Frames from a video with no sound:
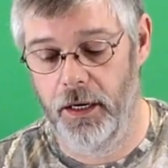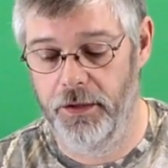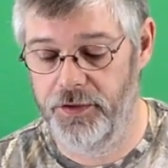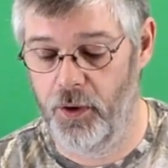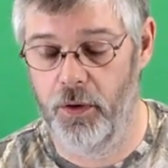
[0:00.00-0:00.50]

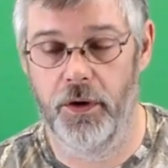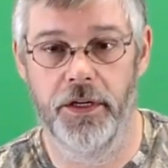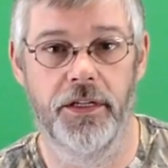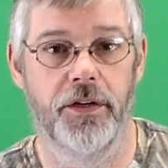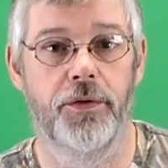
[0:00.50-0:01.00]
Solar
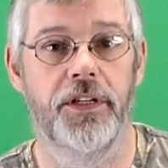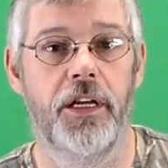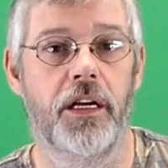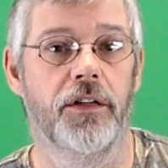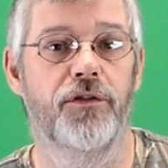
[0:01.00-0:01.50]
is
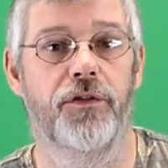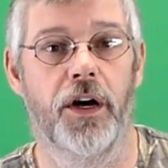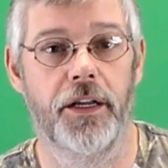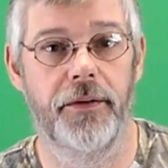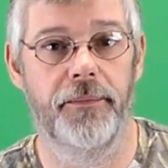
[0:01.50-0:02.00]
interesting, it's
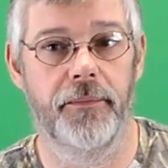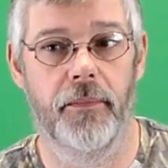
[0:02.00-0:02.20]
fun.